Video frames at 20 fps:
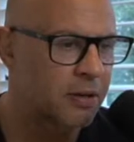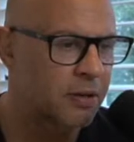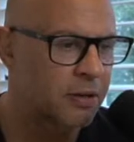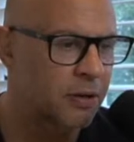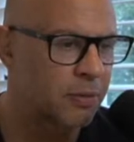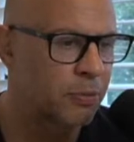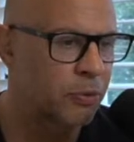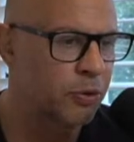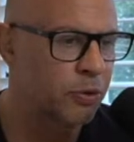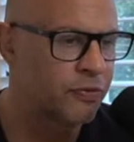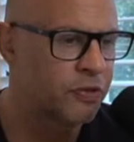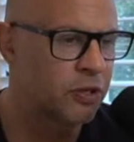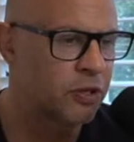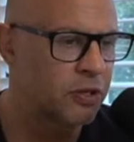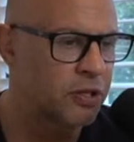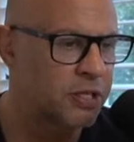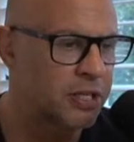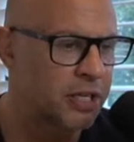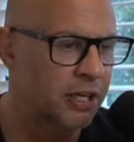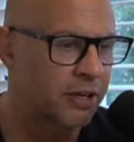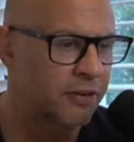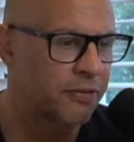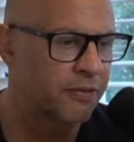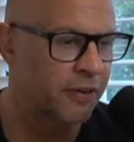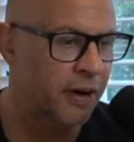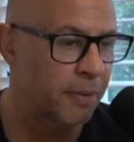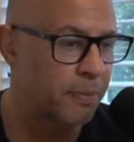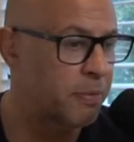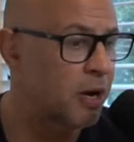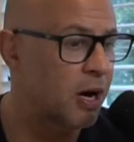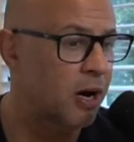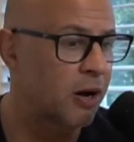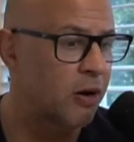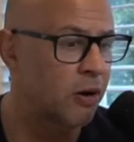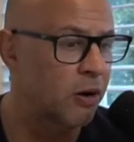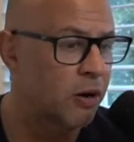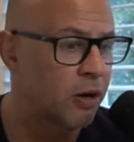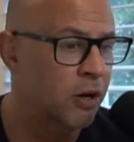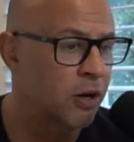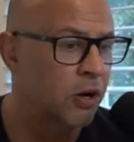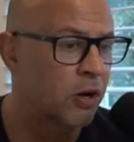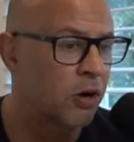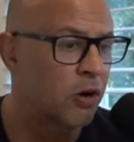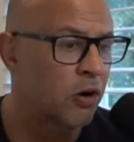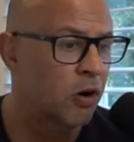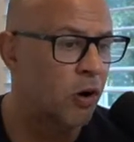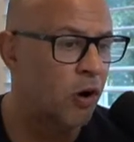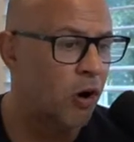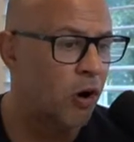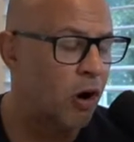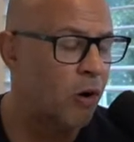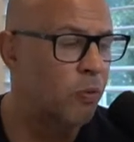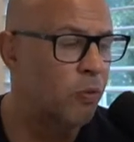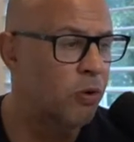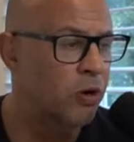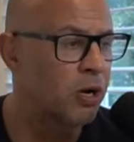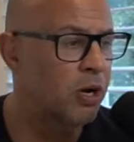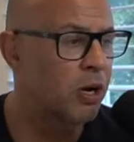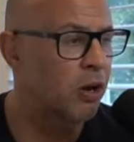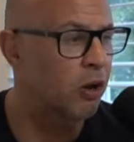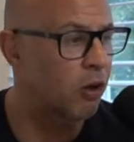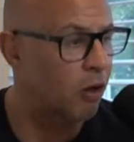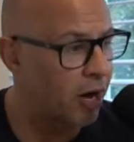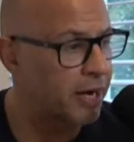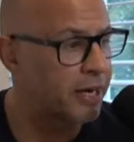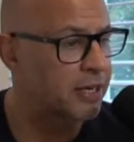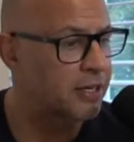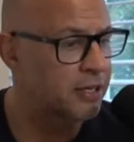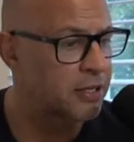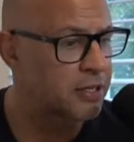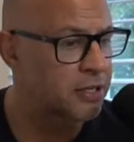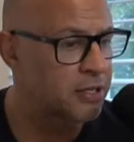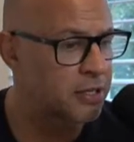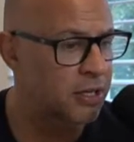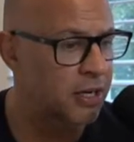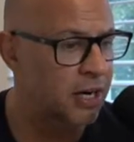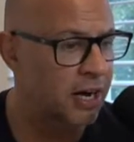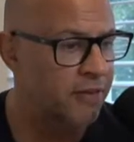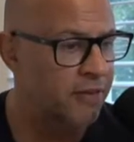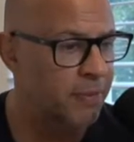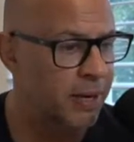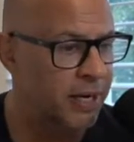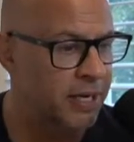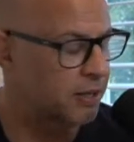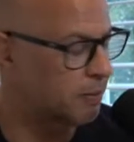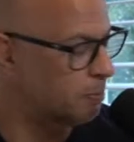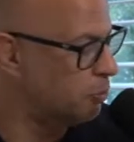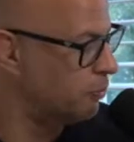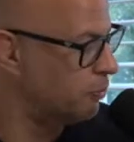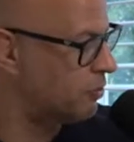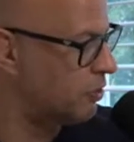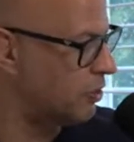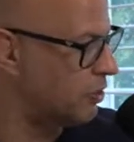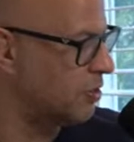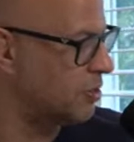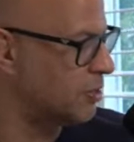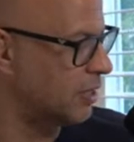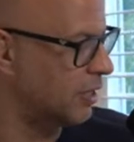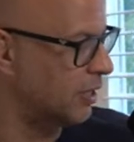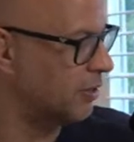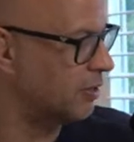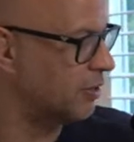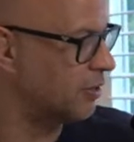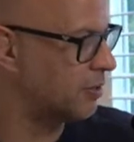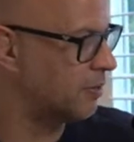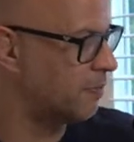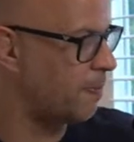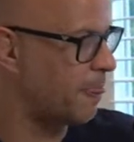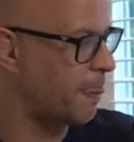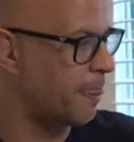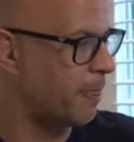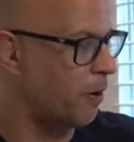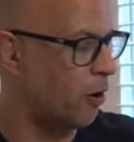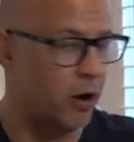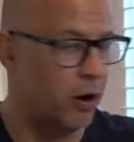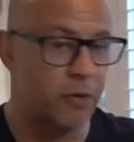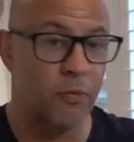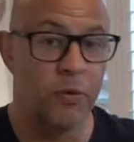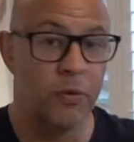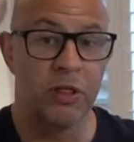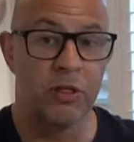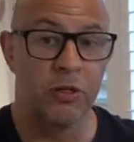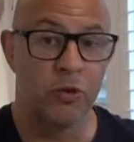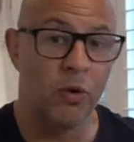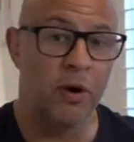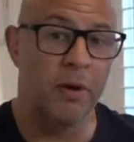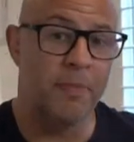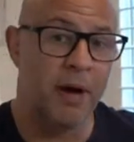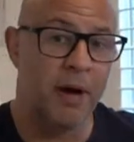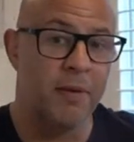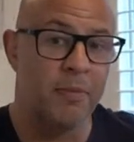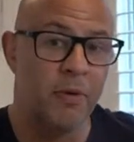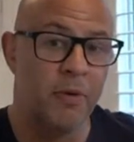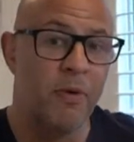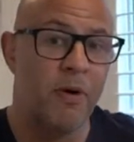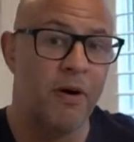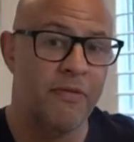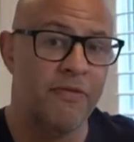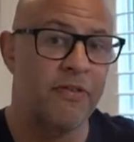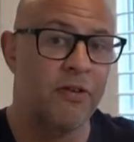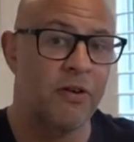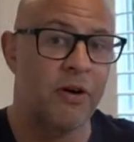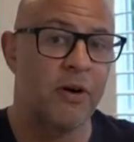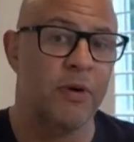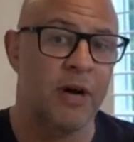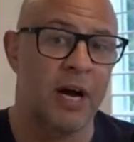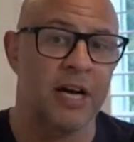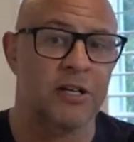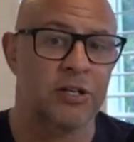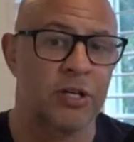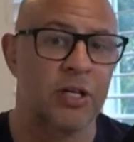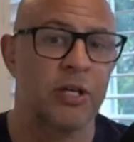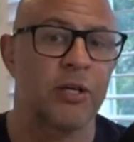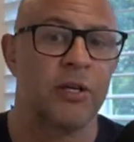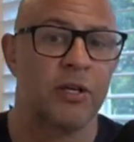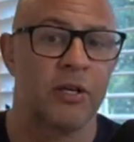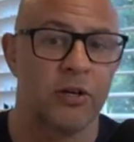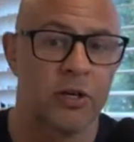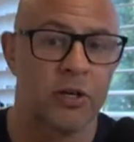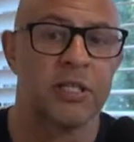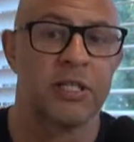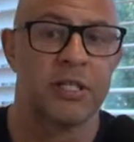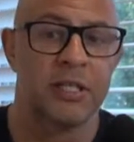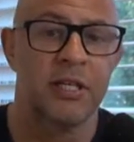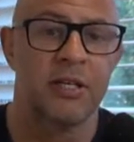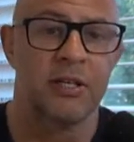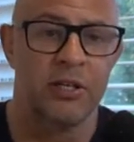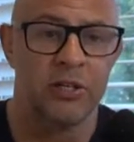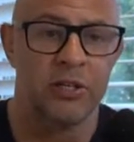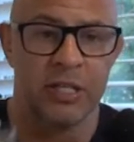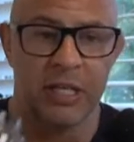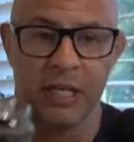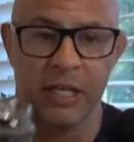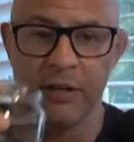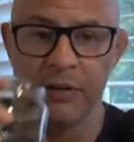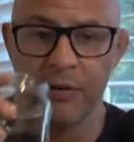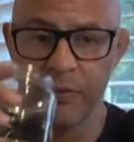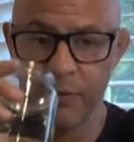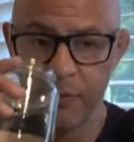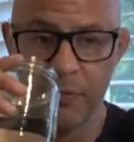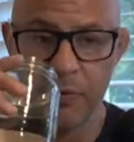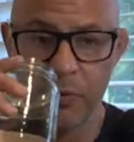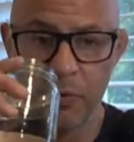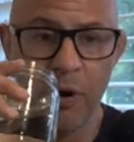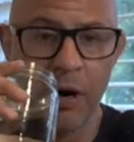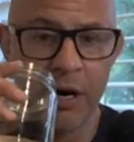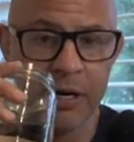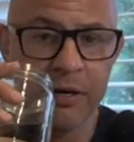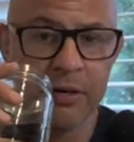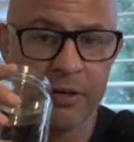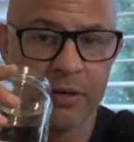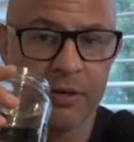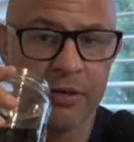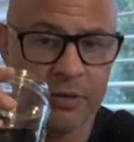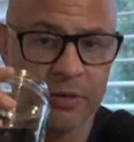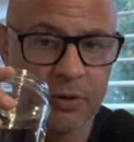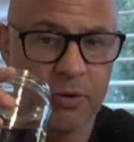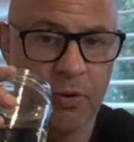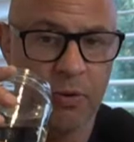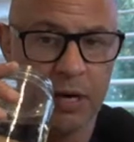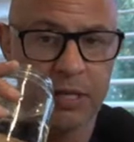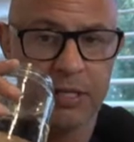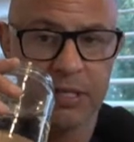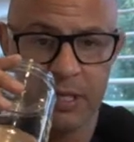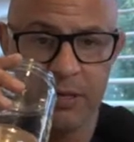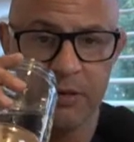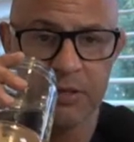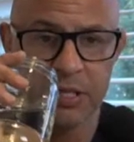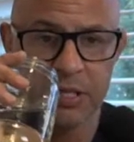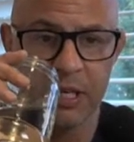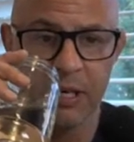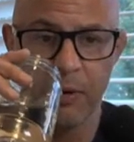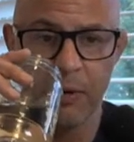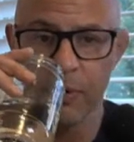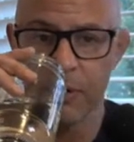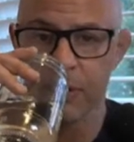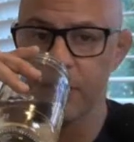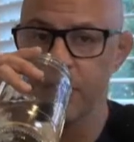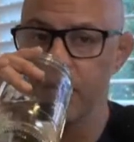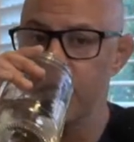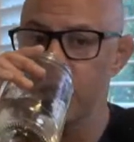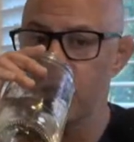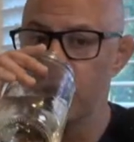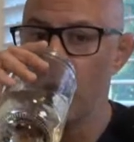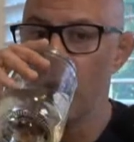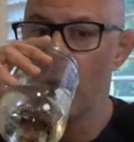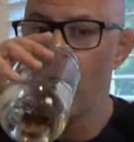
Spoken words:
the move to New Zealand, Fab? No. I would have liked to have made the move to New Zealand. We thought about it. My wife and I actually considered New Zealand quite seriously at one stage.